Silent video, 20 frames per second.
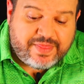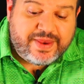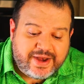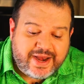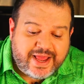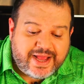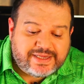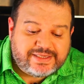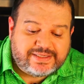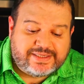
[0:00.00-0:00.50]
The
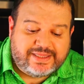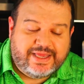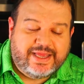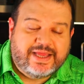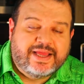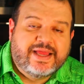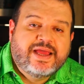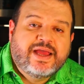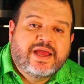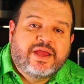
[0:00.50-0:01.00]
next
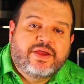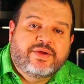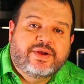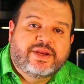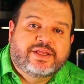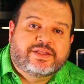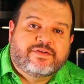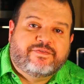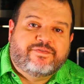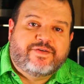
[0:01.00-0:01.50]
thing you
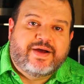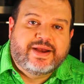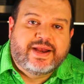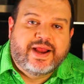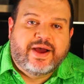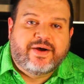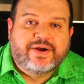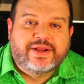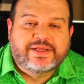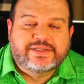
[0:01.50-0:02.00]
need to
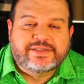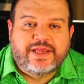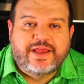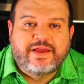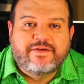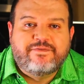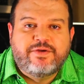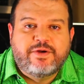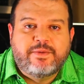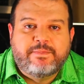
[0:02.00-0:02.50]
find out is
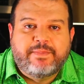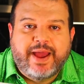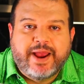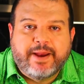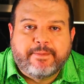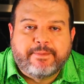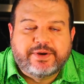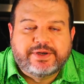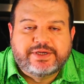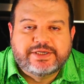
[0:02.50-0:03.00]
if your
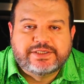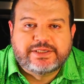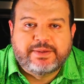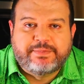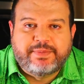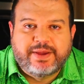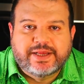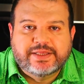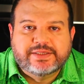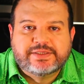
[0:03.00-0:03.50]
bank
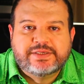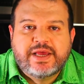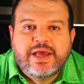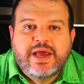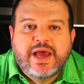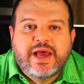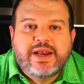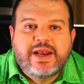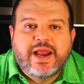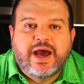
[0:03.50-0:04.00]
participates.
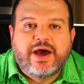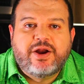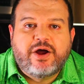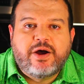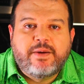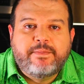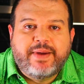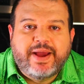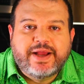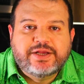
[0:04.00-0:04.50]
Not
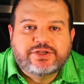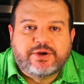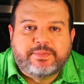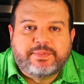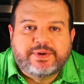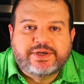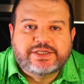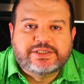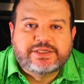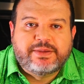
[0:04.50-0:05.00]
all banks
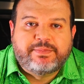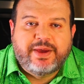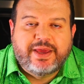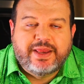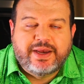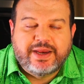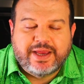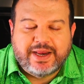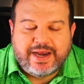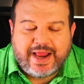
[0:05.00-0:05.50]
are
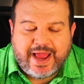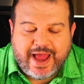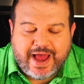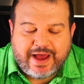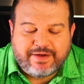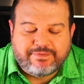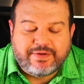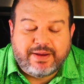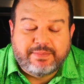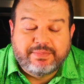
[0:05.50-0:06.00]
participating in
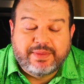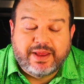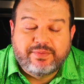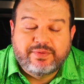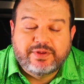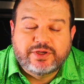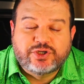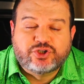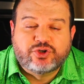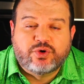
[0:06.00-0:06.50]
HAF. I'm
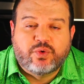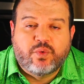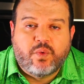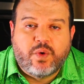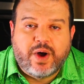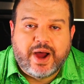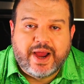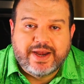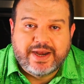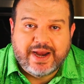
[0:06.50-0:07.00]
not really sure
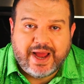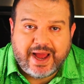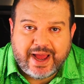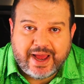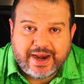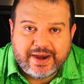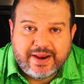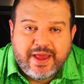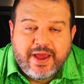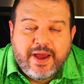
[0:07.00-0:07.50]
why
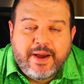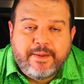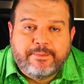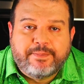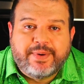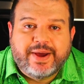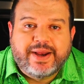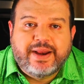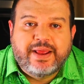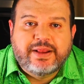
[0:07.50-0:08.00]
not,
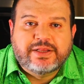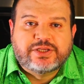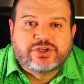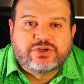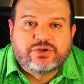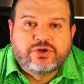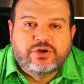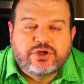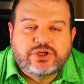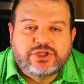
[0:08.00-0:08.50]
but
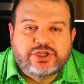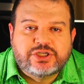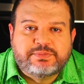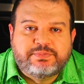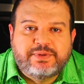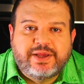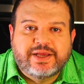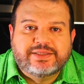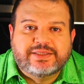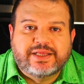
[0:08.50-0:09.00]
it could
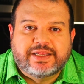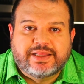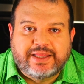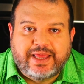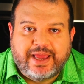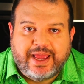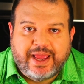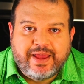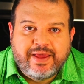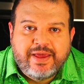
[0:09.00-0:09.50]
just be a
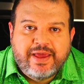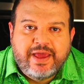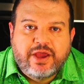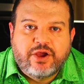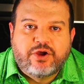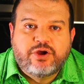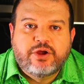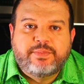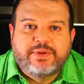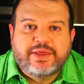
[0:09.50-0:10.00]
delay.
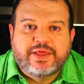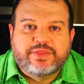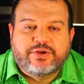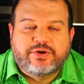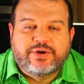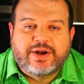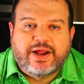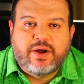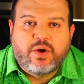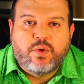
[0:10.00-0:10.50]
It could be that
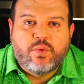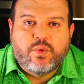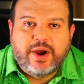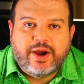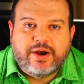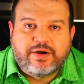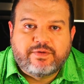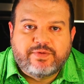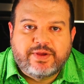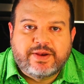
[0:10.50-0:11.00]
they're not
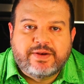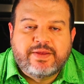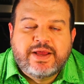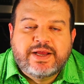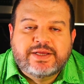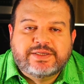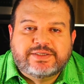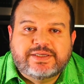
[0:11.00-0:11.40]
aware of it.